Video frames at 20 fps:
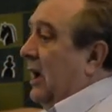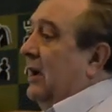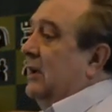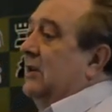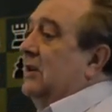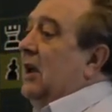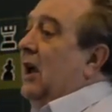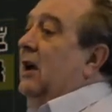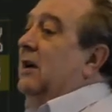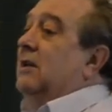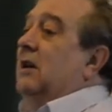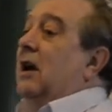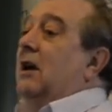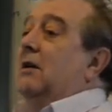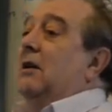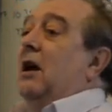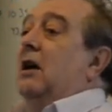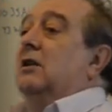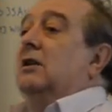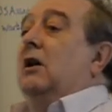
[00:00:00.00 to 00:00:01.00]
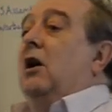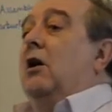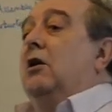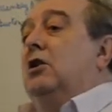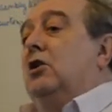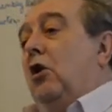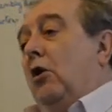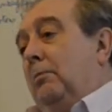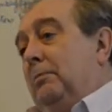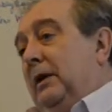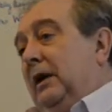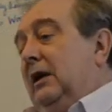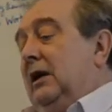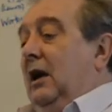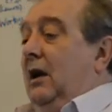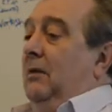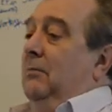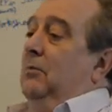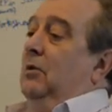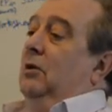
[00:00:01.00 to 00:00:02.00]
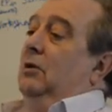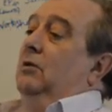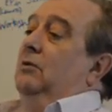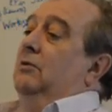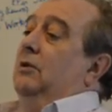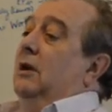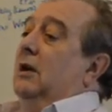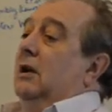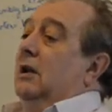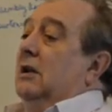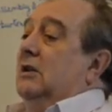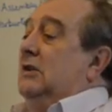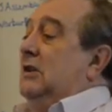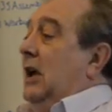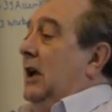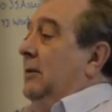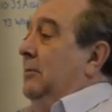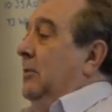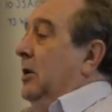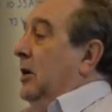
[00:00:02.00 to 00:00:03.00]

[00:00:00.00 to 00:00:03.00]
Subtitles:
a copycat move, the same